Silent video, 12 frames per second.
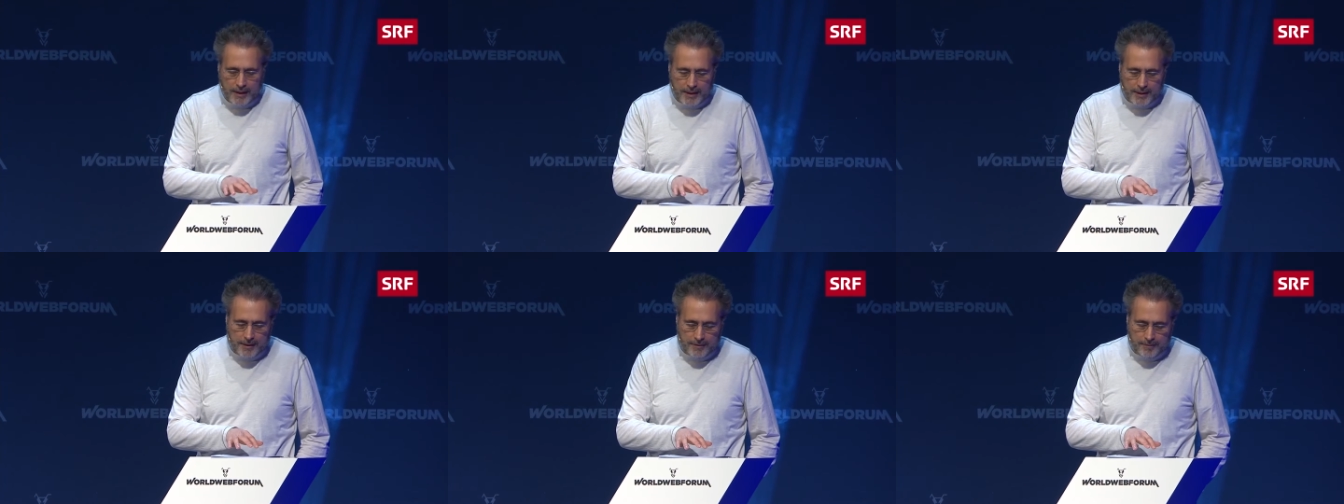
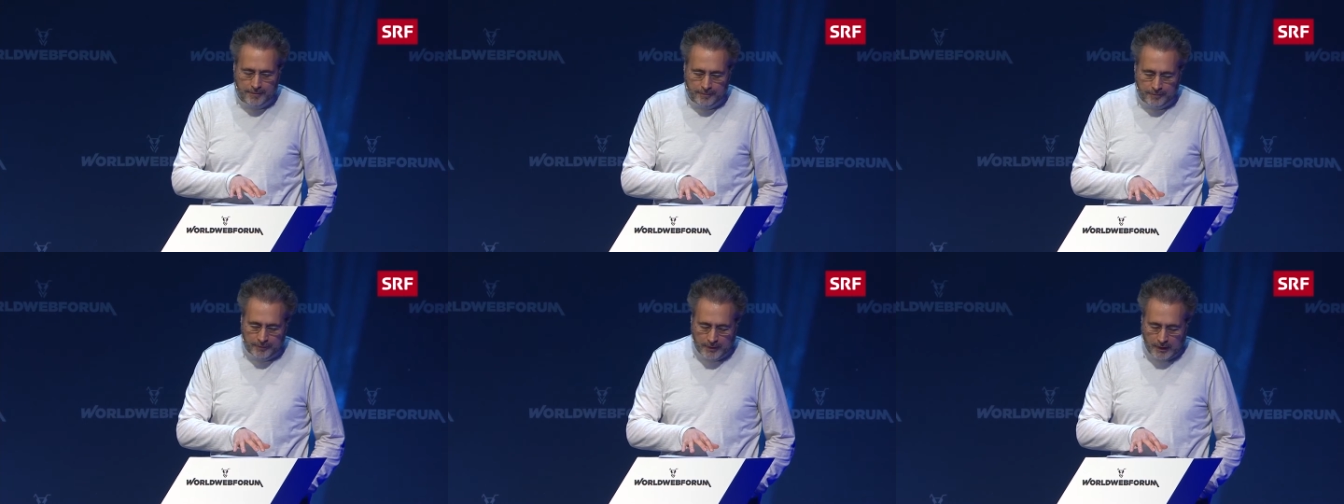Um,
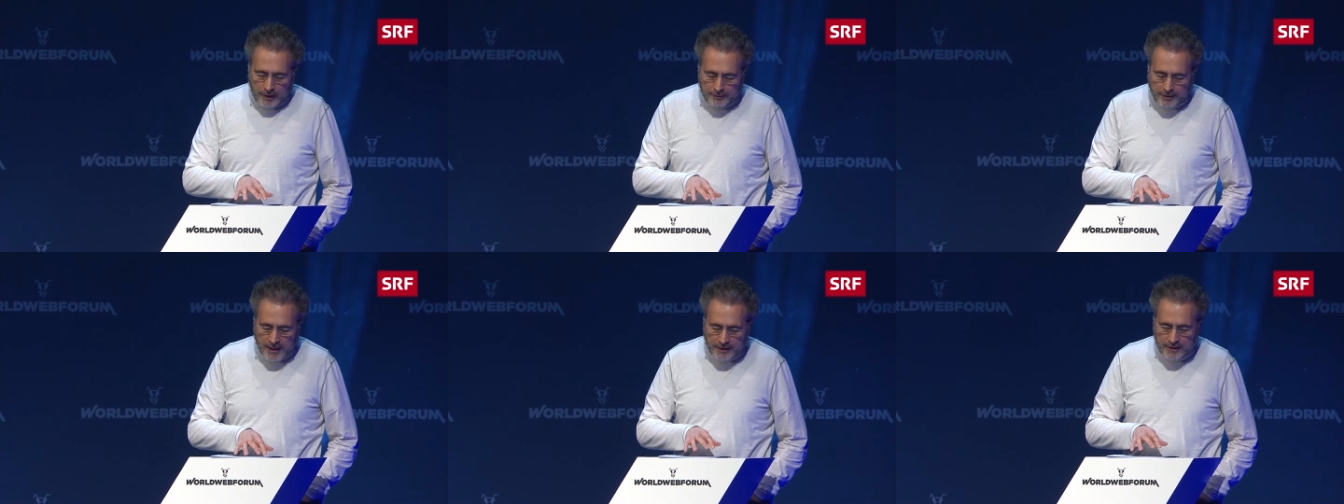in
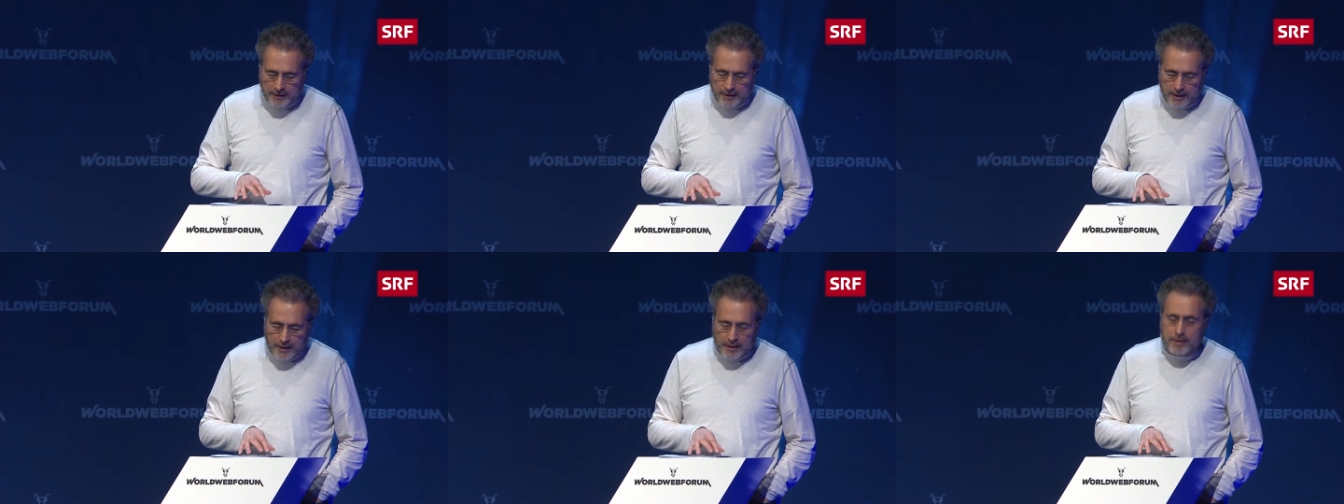fact,
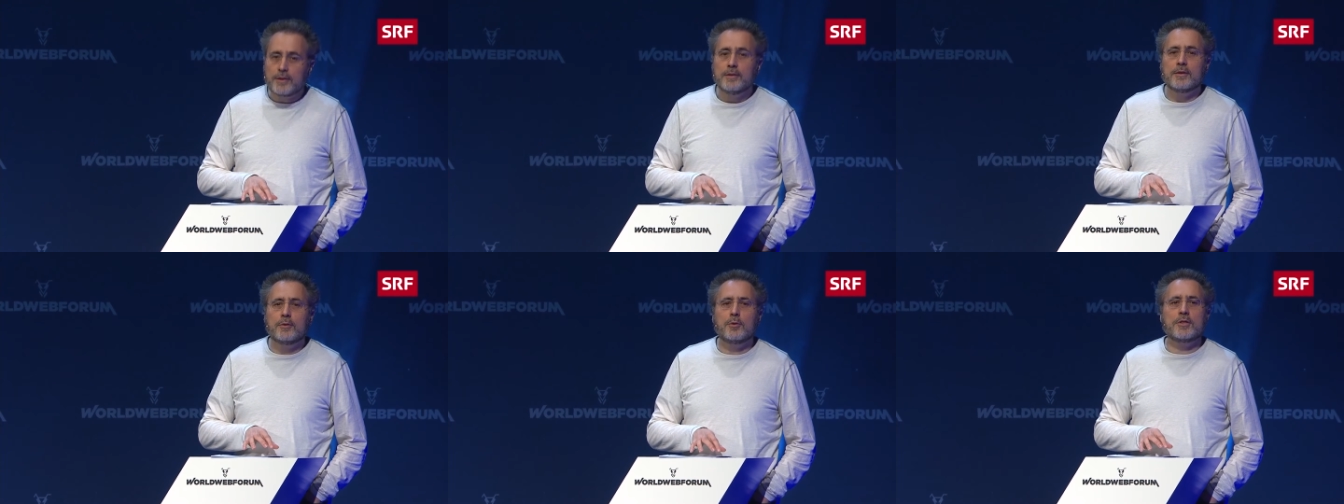uh,
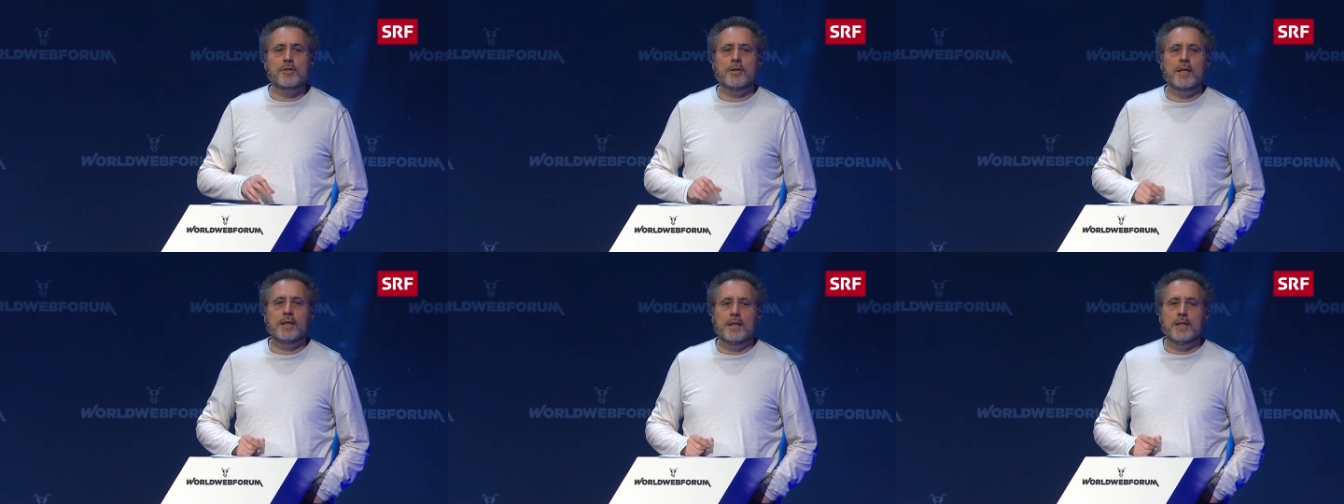Google
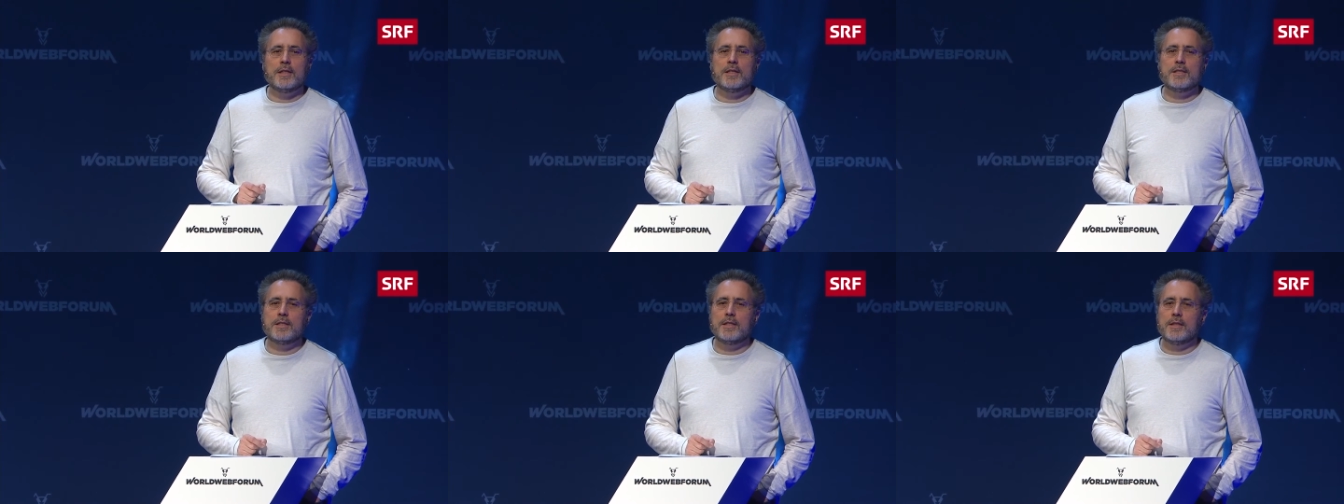Zurich
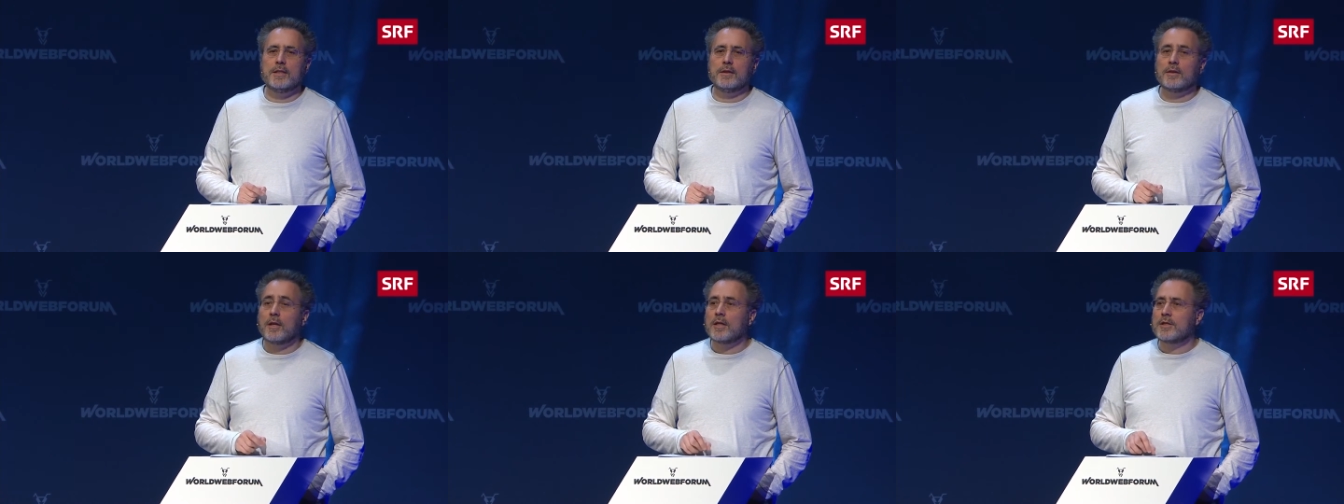is the
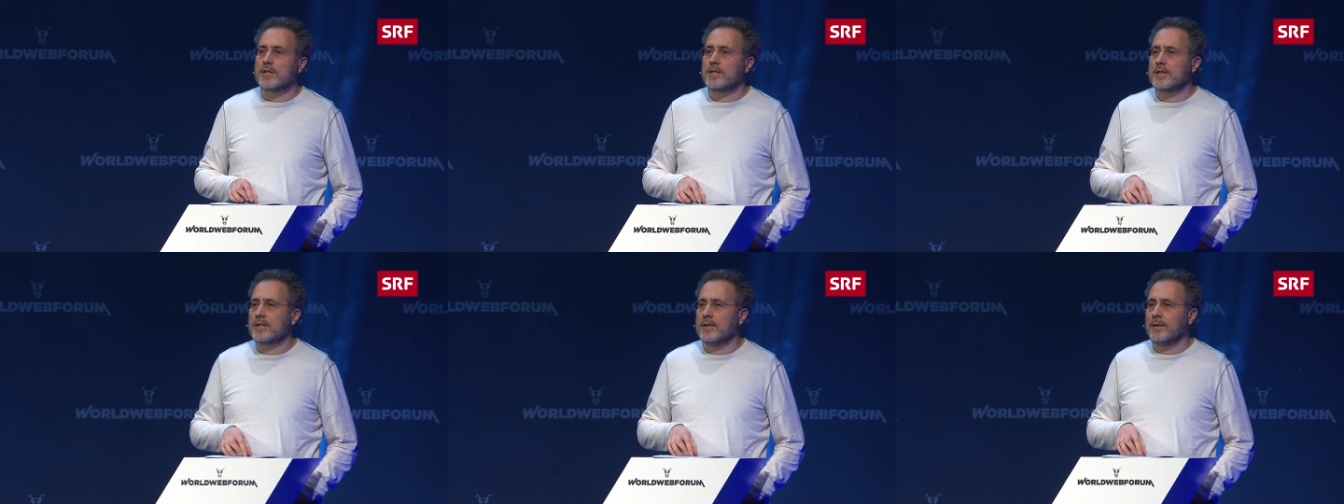largest